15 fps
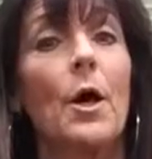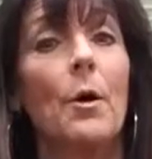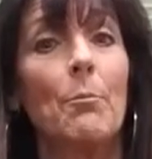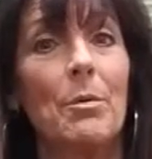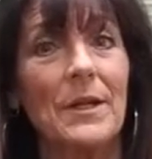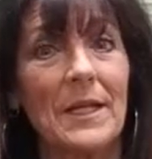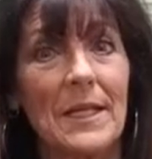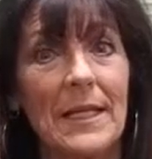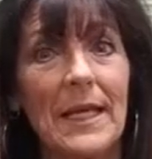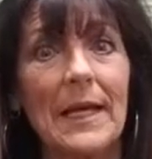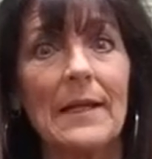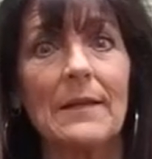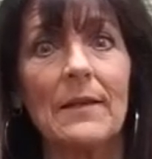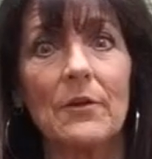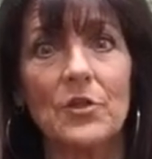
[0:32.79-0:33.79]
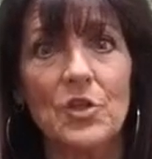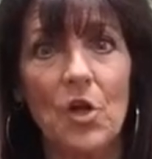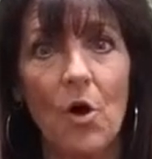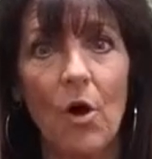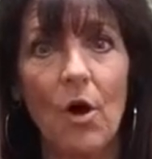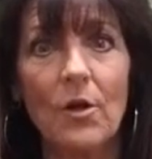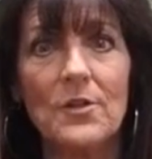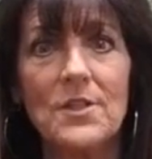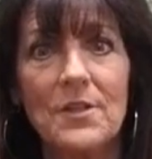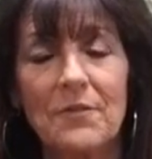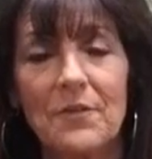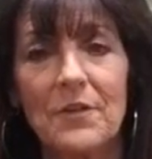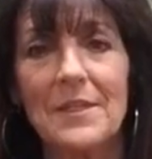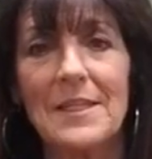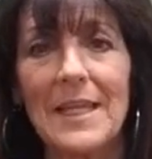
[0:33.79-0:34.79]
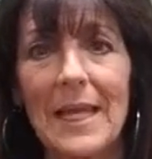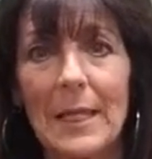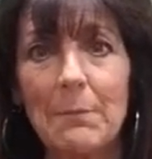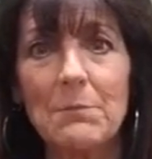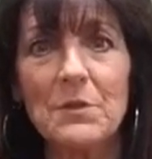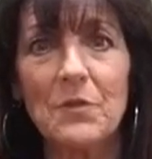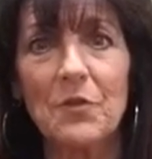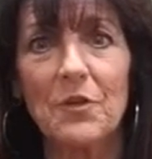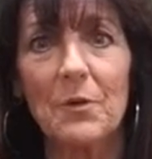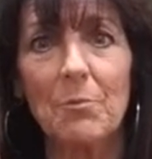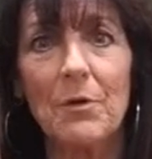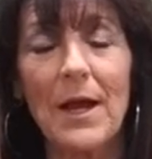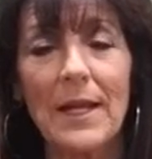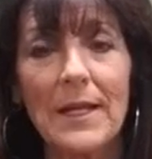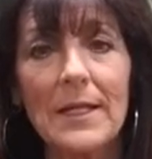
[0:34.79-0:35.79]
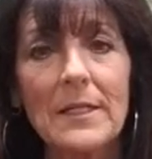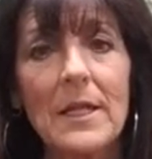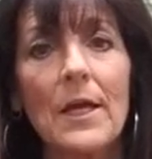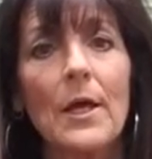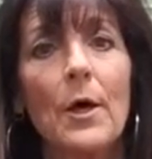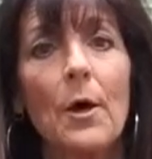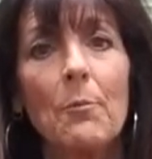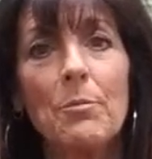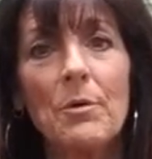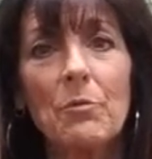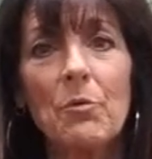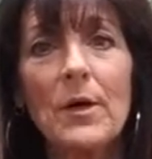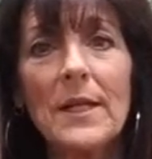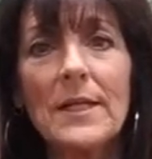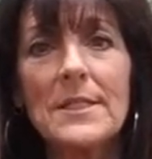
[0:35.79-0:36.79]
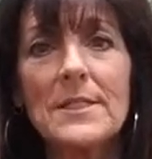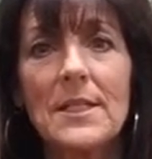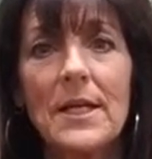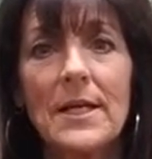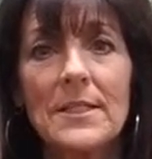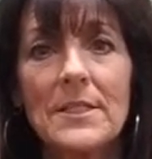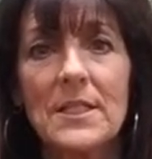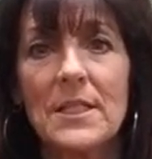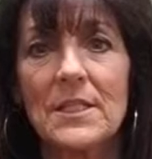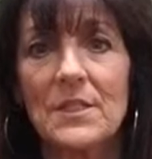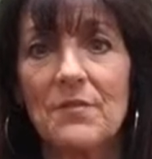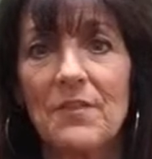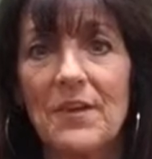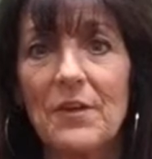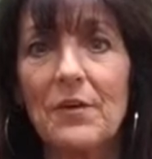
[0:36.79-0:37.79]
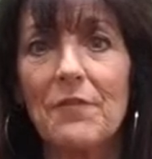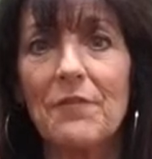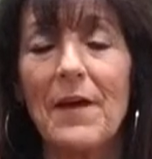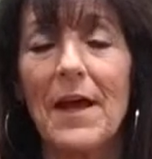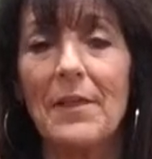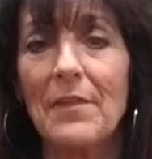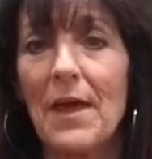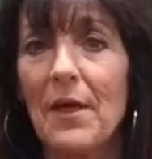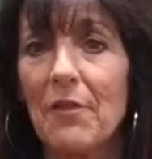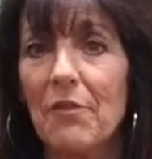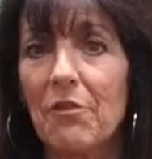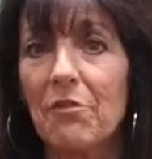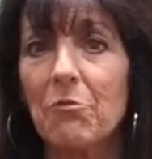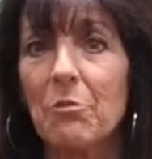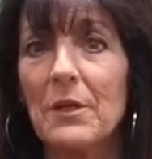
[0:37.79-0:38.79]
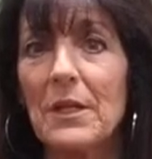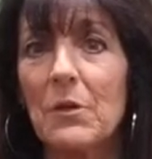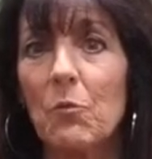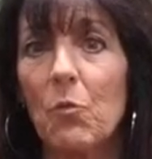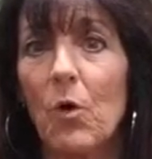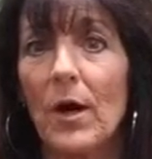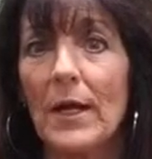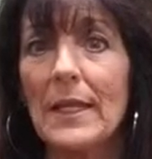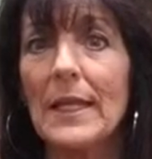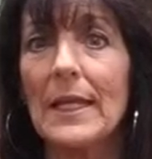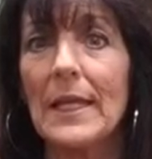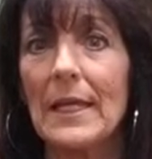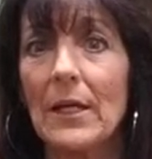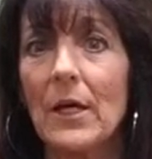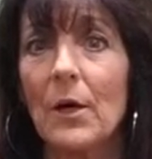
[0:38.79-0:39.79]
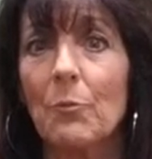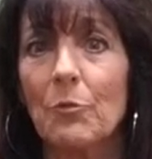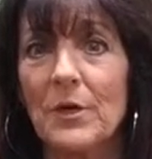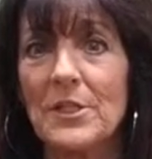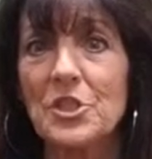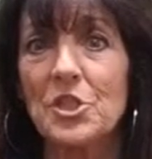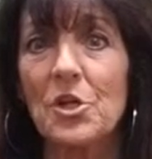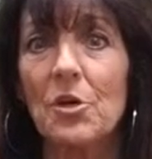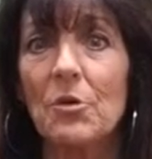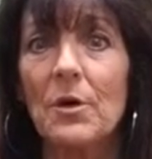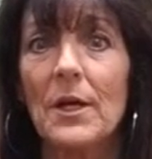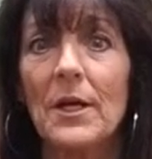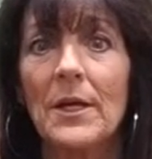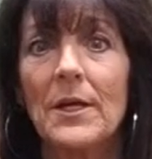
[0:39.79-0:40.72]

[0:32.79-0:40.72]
But again, there's all different names for the product. But what it does is verify that 3-to-1 income ratio.